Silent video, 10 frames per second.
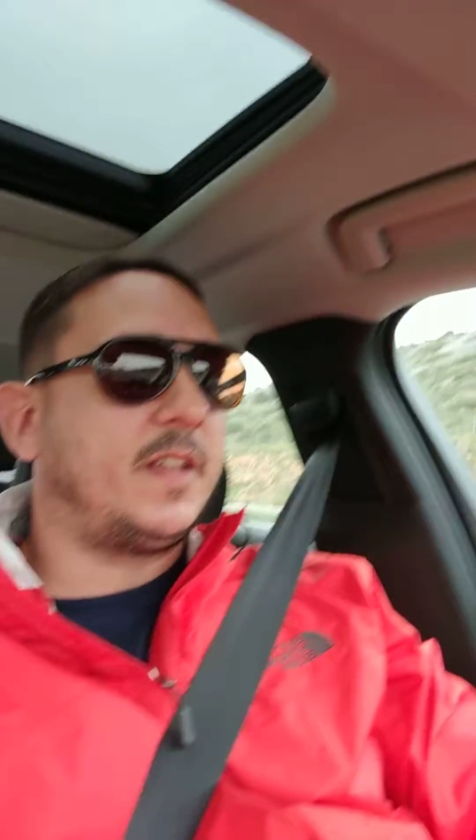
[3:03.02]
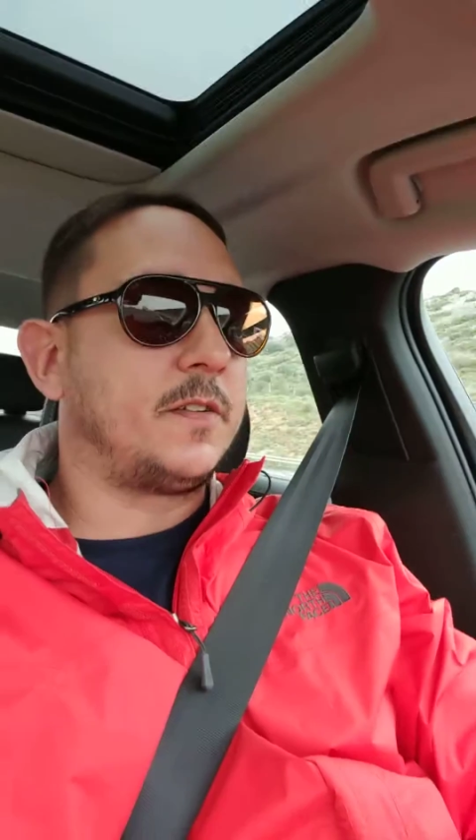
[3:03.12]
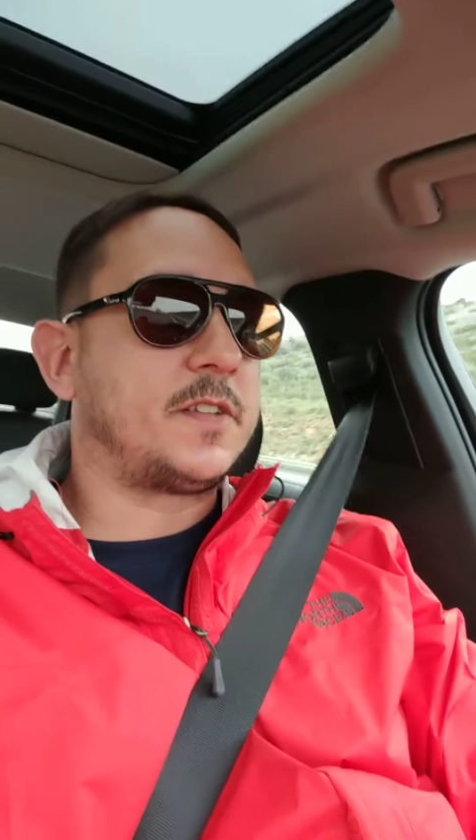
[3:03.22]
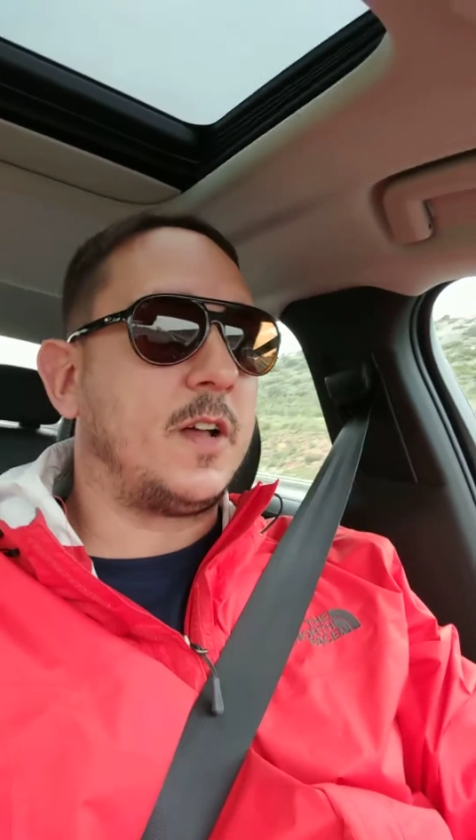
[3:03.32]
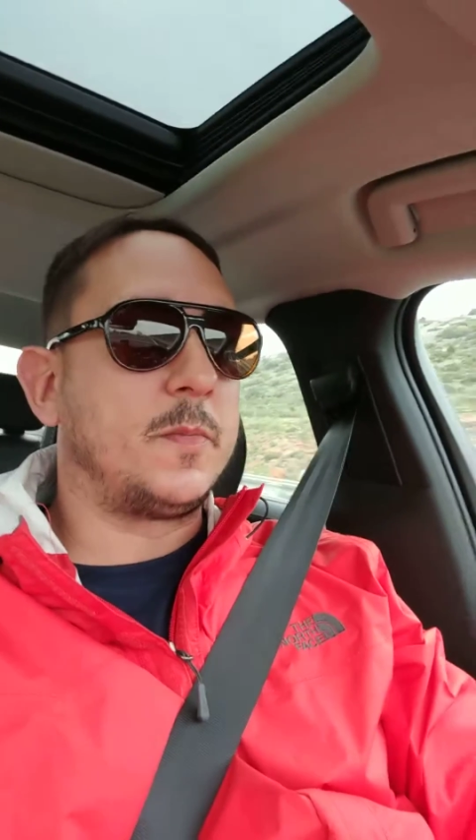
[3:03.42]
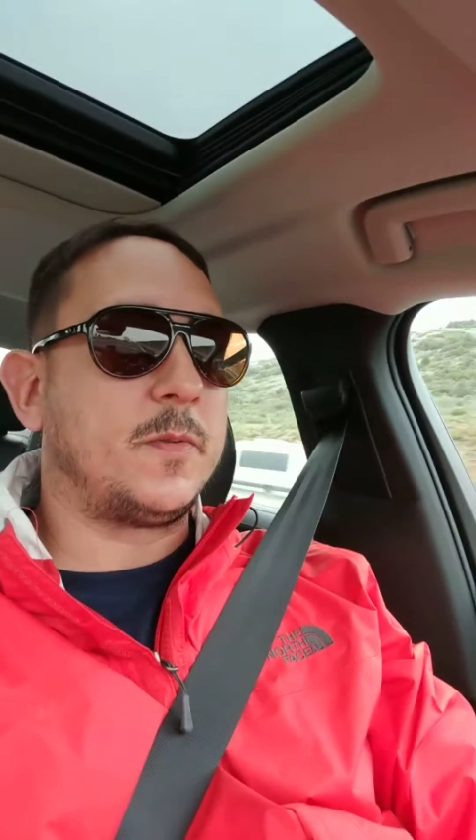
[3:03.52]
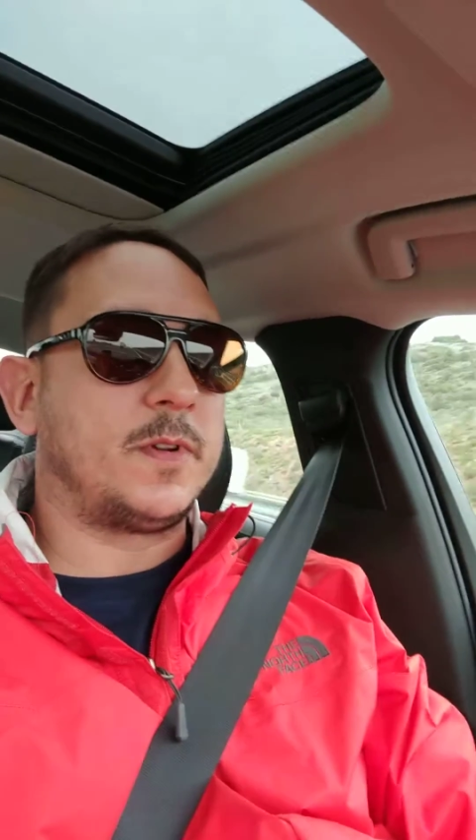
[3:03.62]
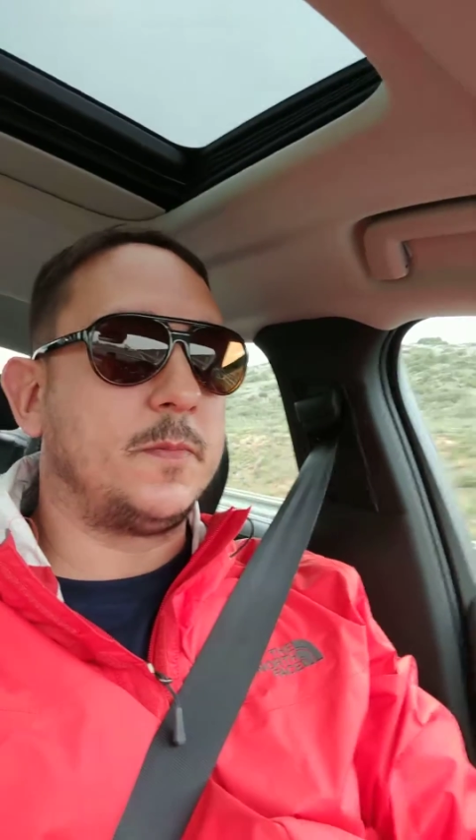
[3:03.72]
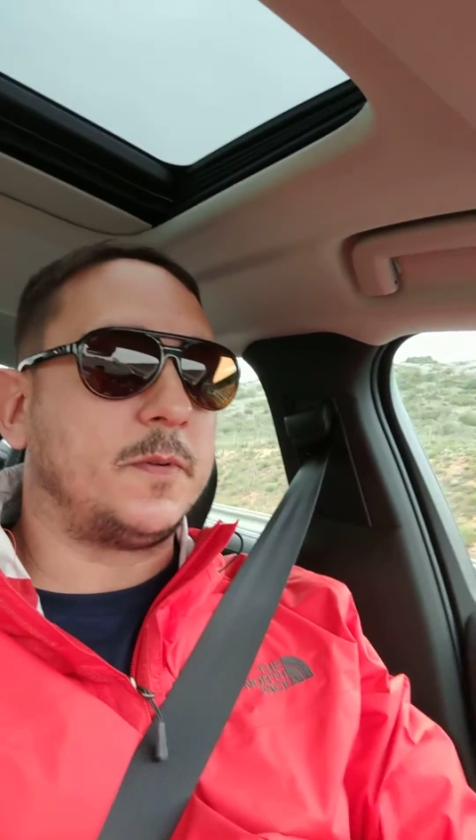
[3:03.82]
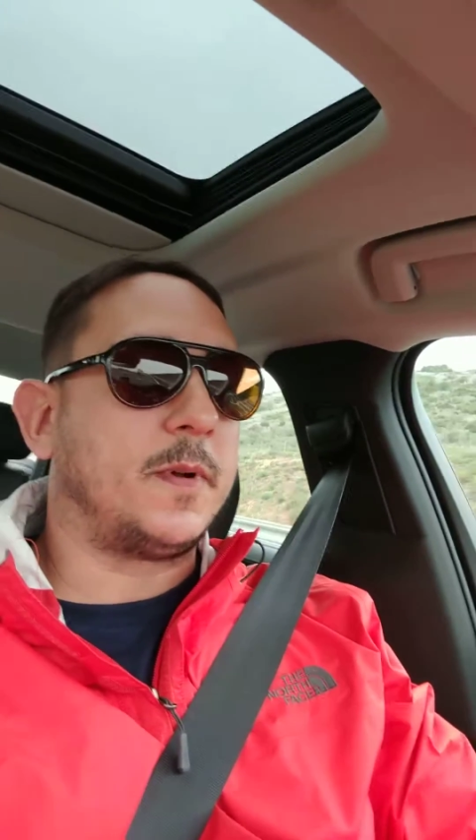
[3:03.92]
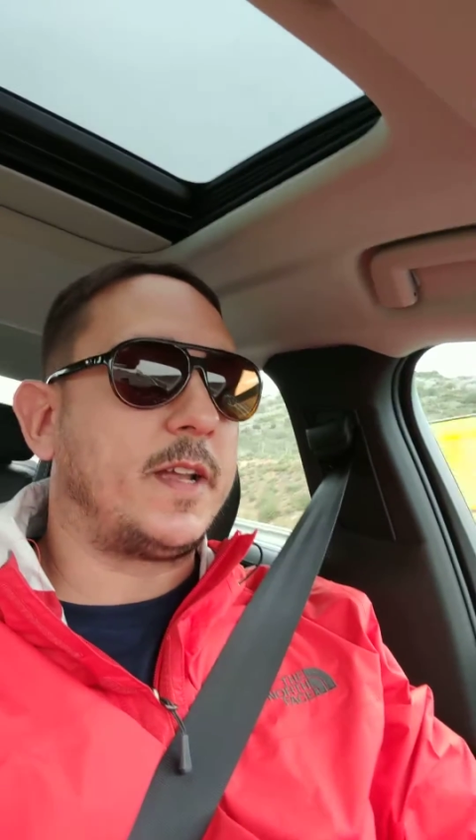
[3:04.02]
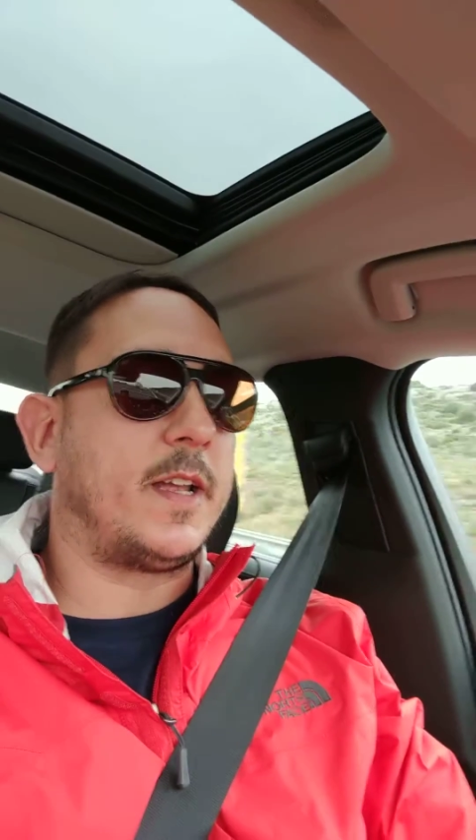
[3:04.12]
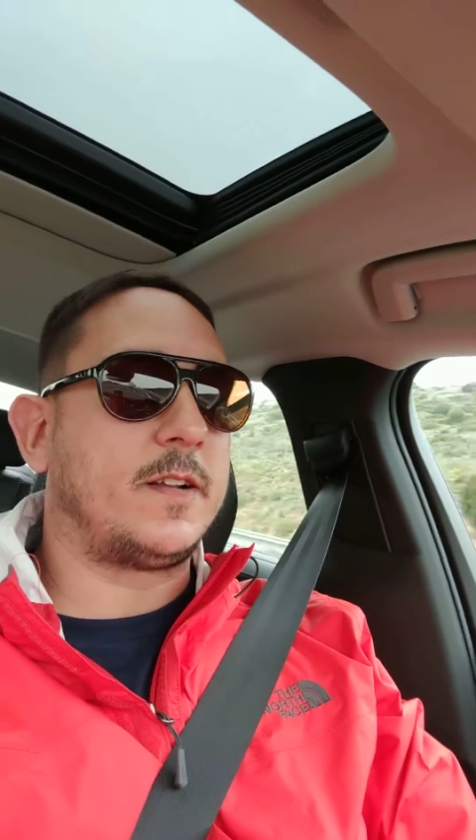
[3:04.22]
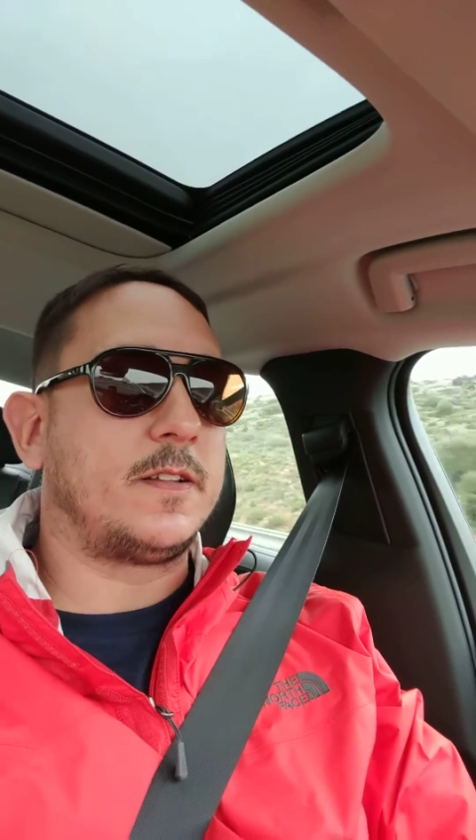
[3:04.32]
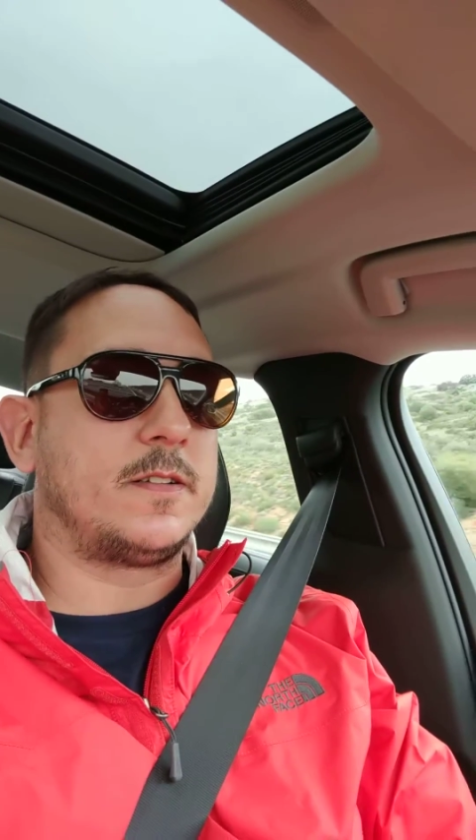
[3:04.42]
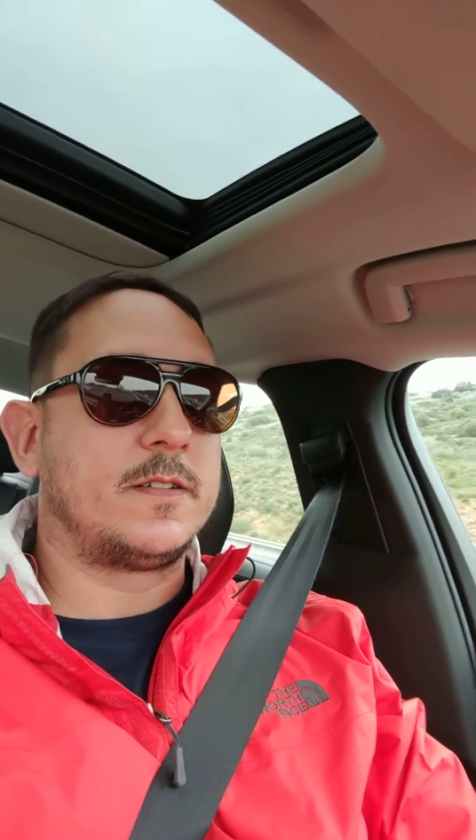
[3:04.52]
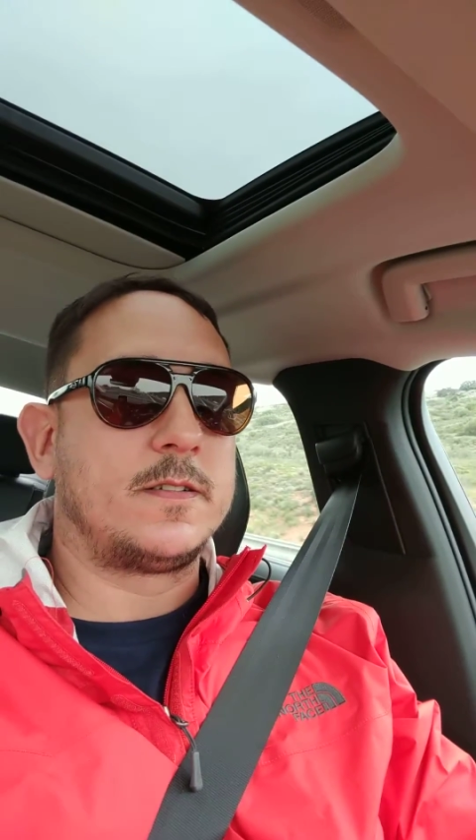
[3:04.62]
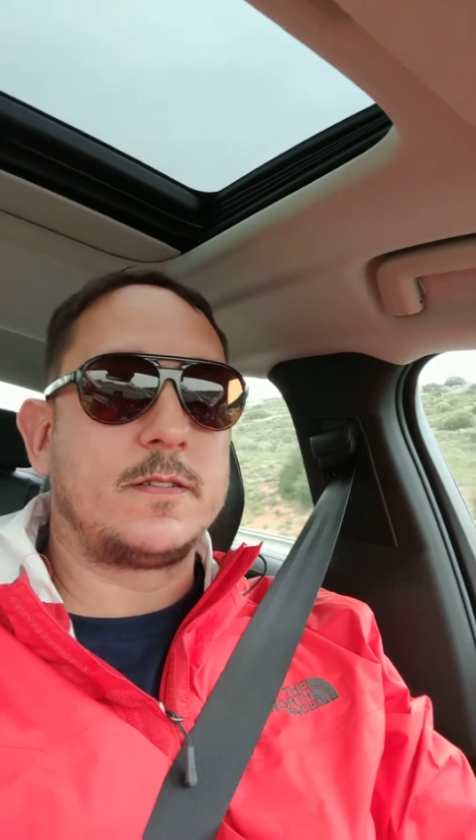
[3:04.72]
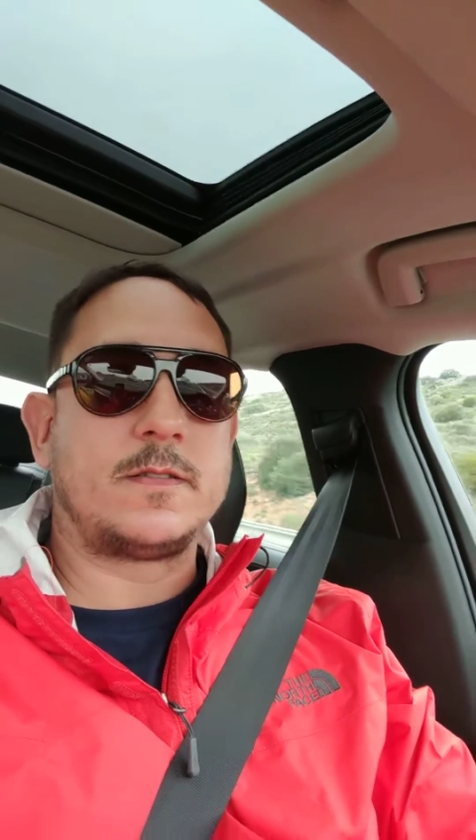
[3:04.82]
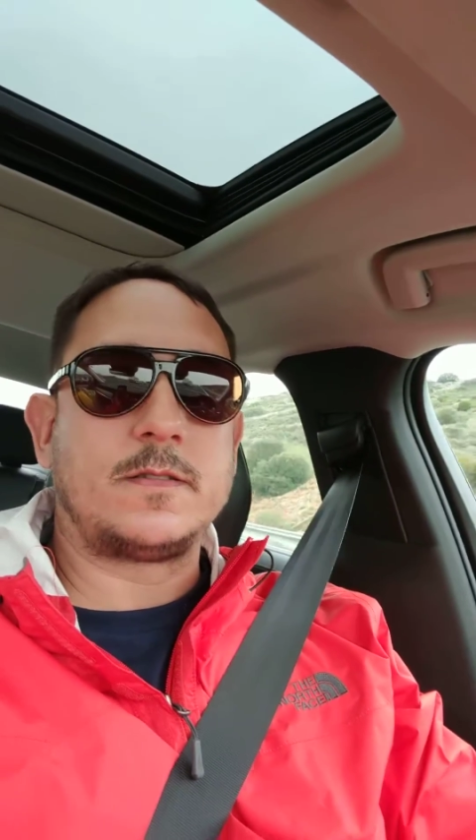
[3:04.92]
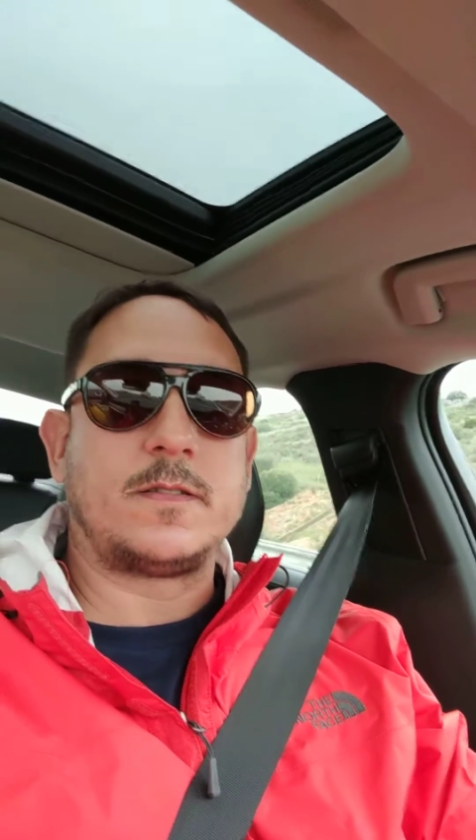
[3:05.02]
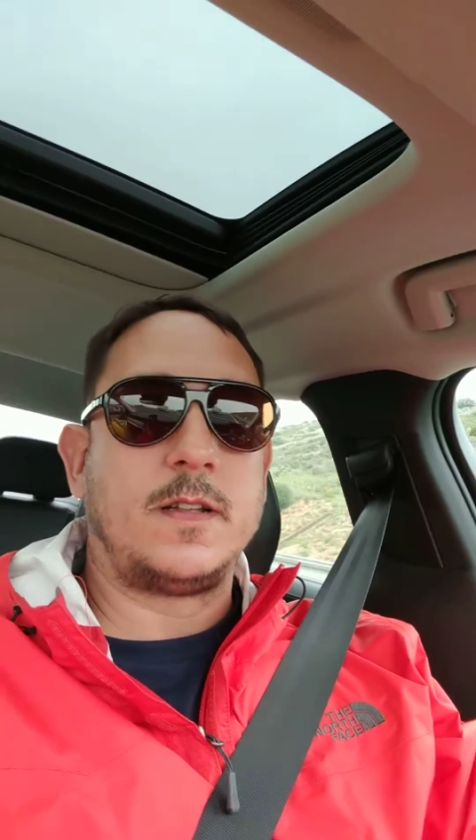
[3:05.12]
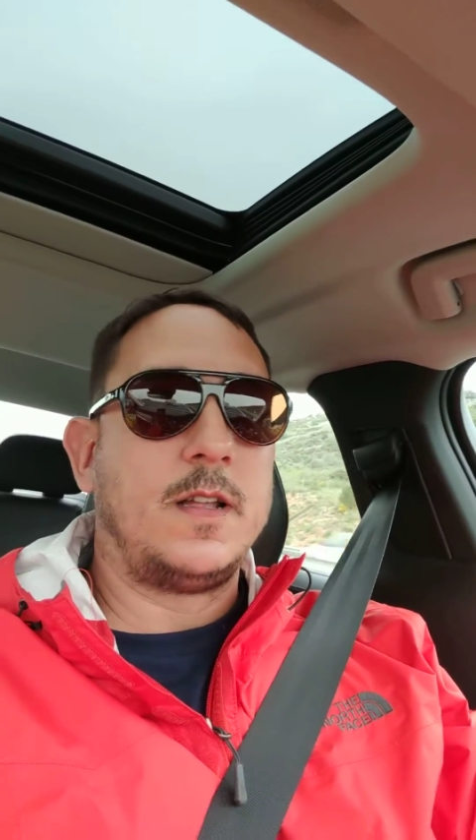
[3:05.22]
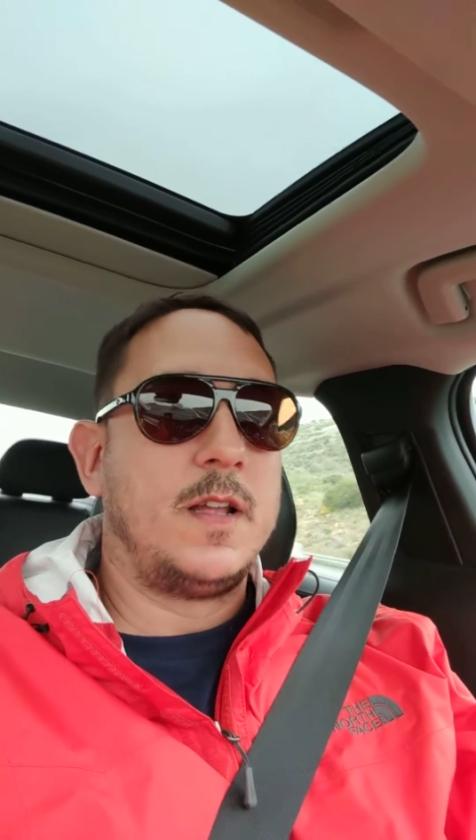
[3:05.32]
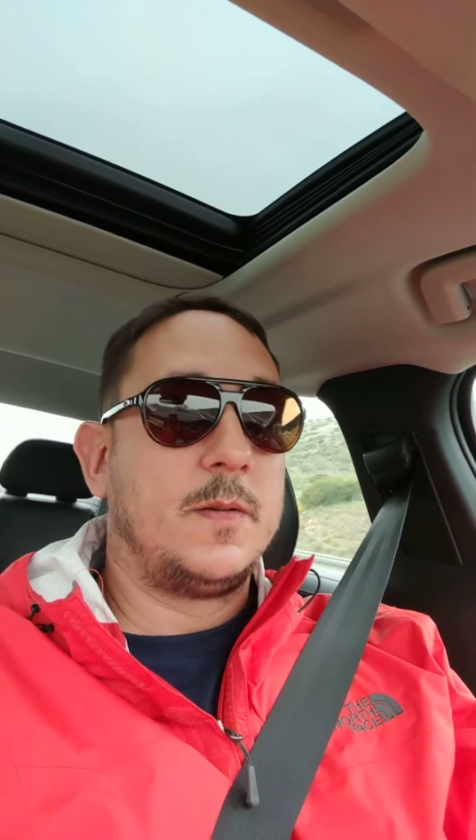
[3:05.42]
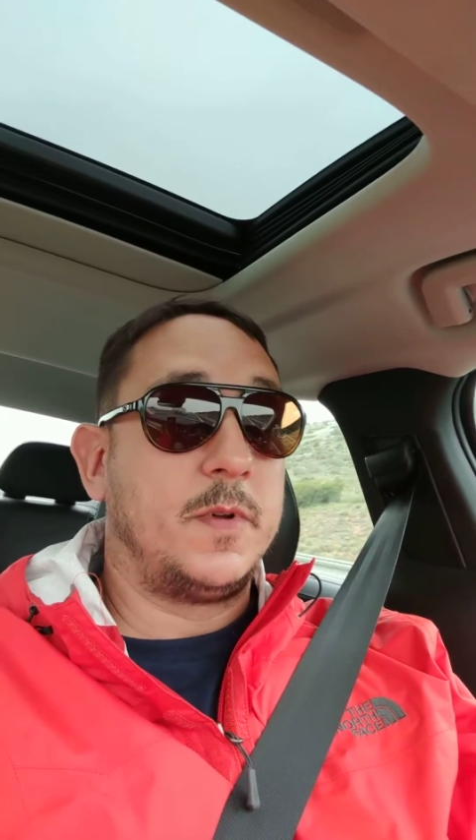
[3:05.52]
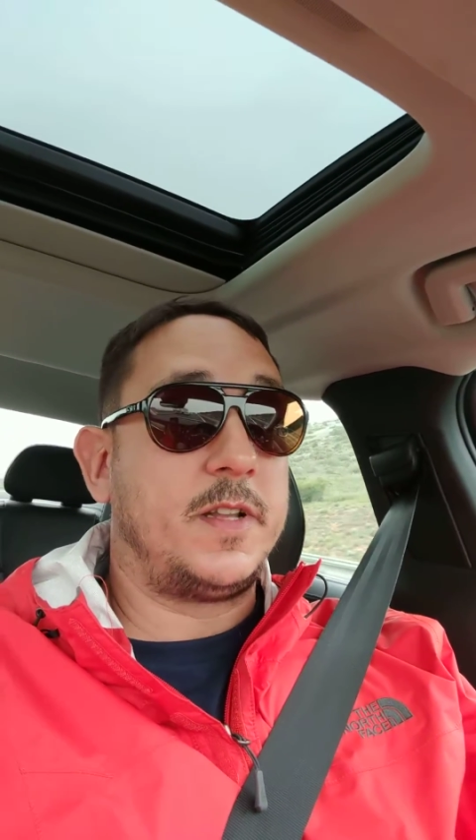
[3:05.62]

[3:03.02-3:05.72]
It'll tell me when to put my hand on it.